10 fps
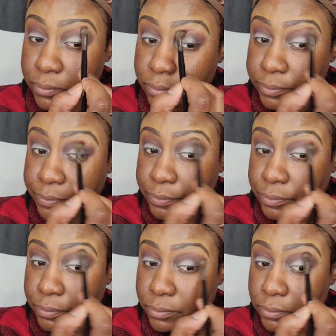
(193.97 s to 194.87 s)

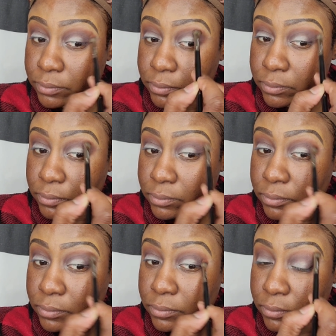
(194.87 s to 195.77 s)

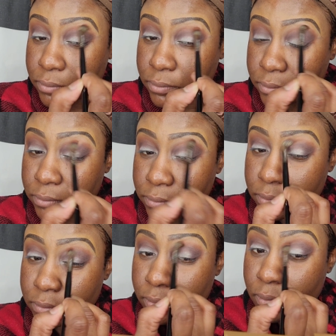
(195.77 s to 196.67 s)

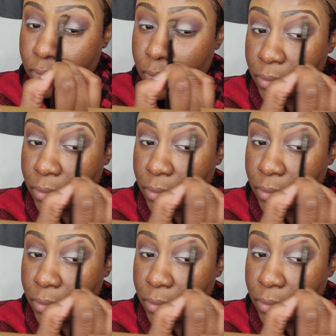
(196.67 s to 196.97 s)
(silence)